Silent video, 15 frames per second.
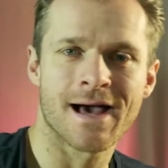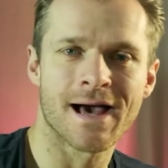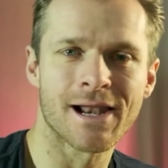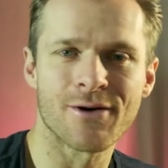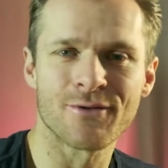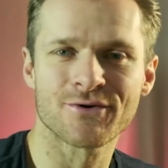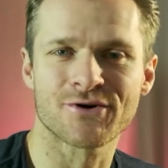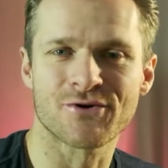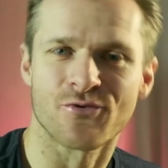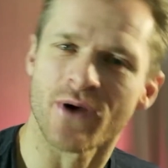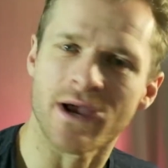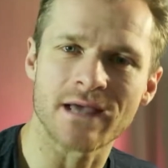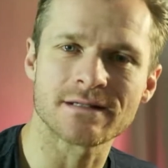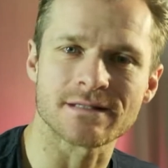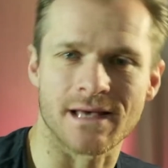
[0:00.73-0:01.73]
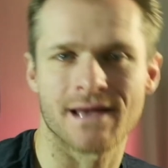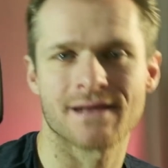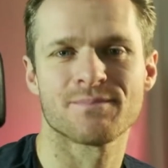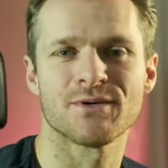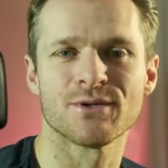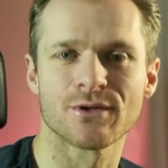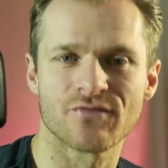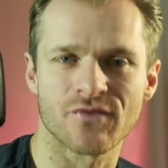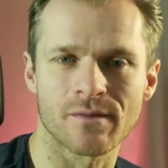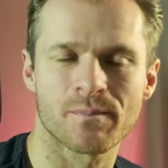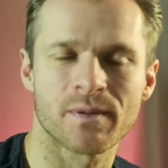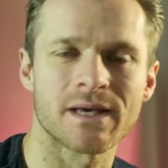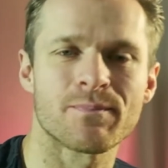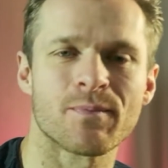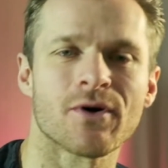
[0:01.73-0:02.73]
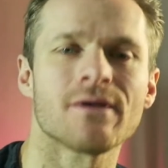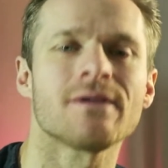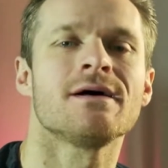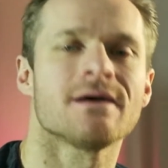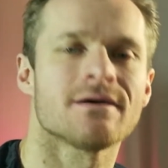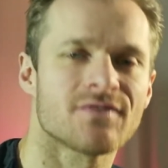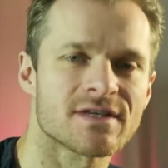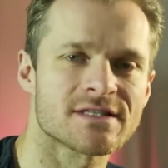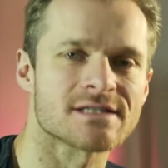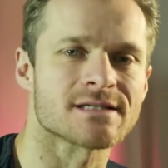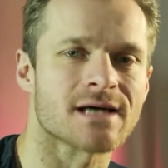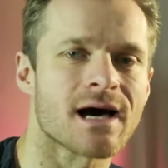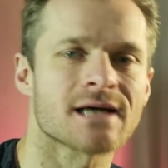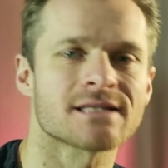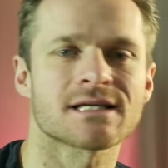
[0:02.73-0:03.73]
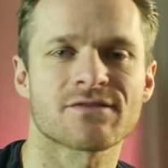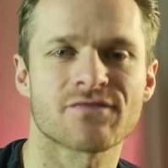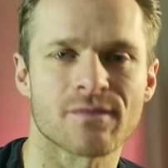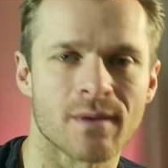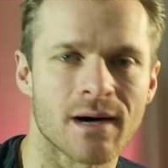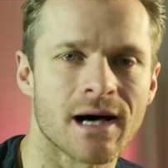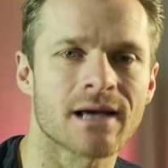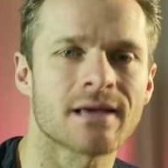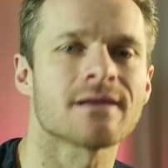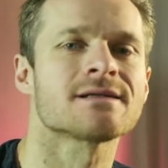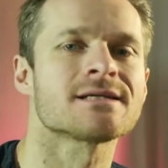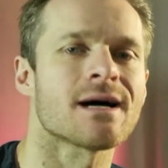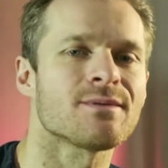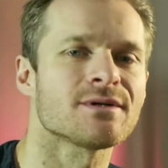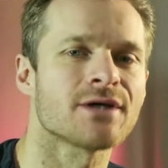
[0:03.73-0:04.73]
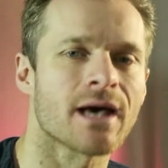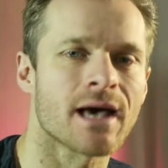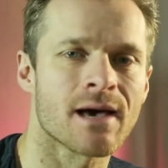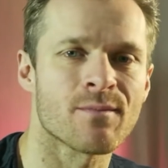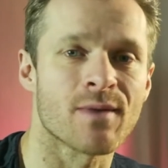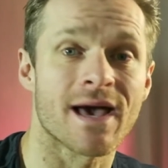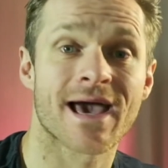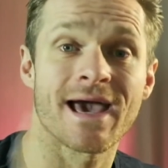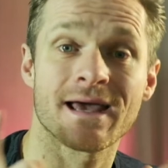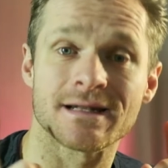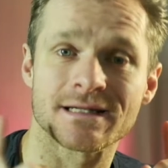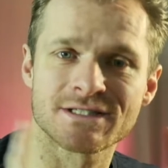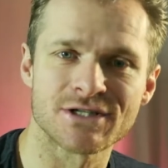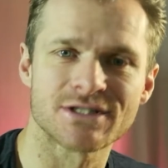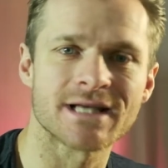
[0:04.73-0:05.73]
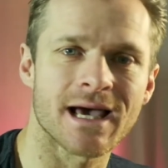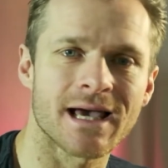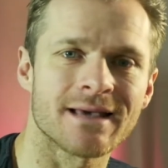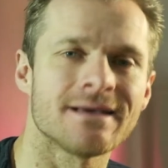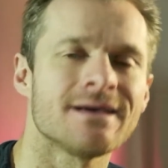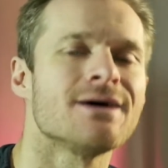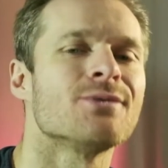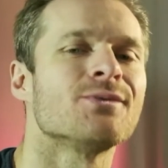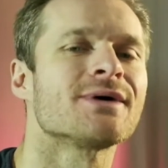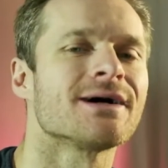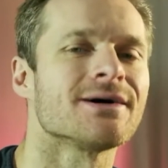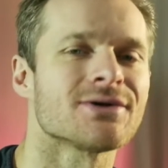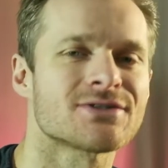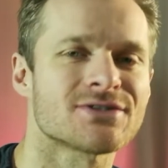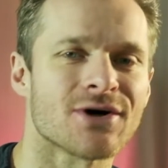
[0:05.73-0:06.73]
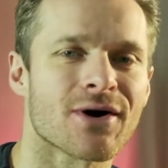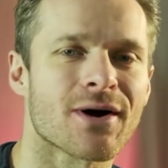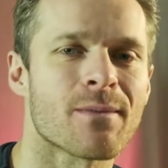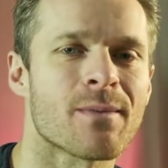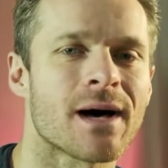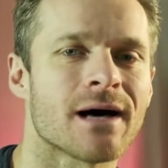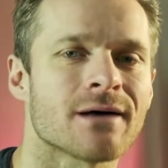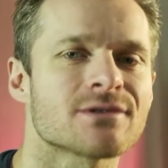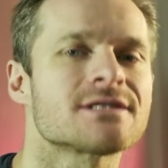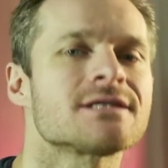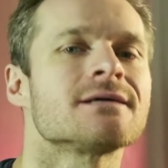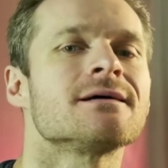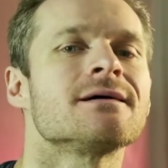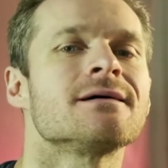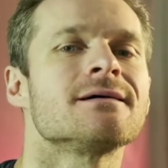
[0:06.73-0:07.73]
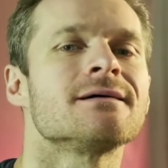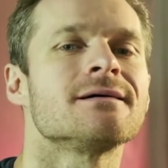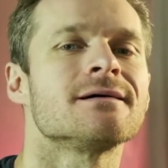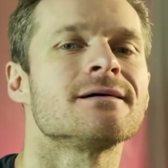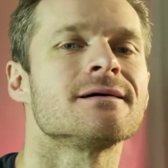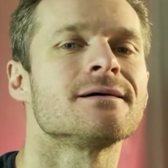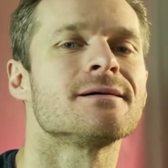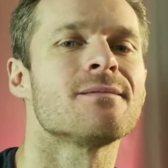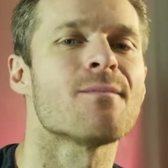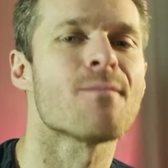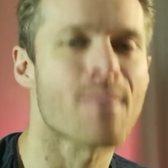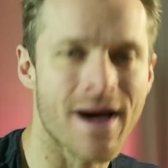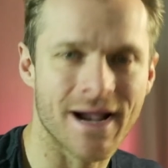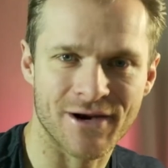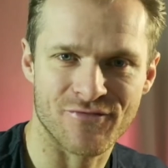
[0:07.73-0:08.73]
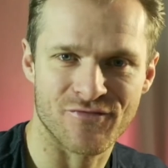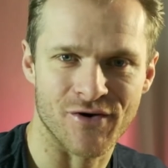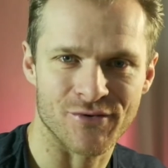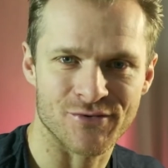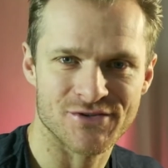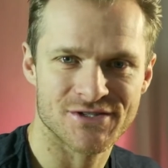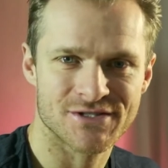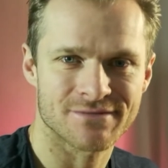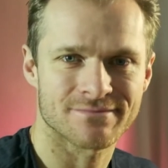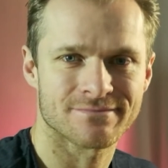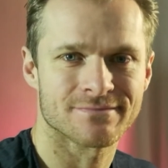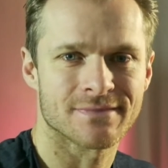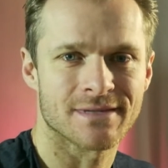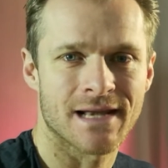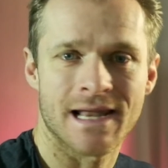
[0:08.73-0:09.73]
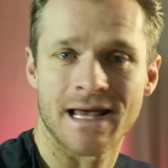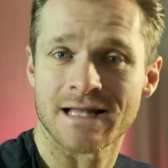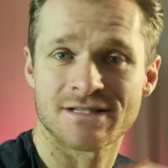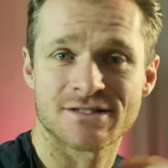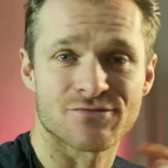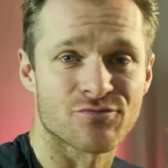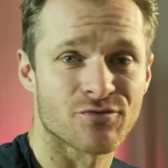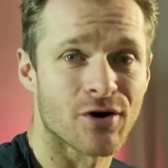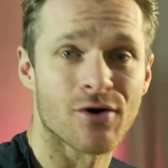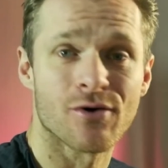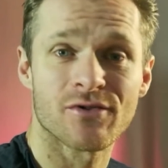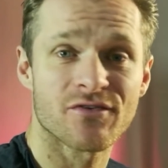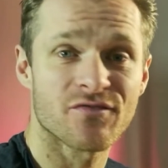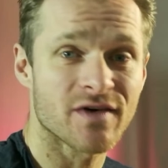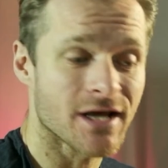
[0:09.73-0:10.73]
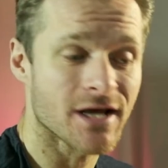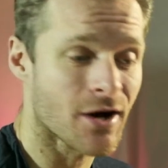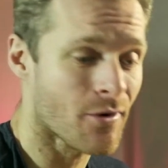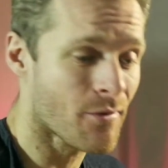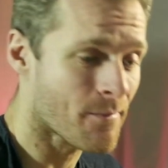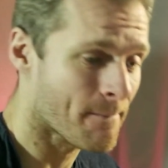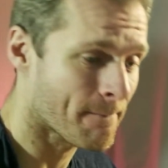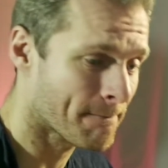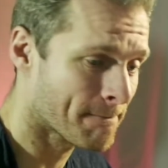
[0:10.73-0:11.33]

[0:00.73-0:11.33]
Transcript: Hello, great and beautiful people. This is Isaac from IWM, and today we're gonna talk about microphones. Let's roll the video.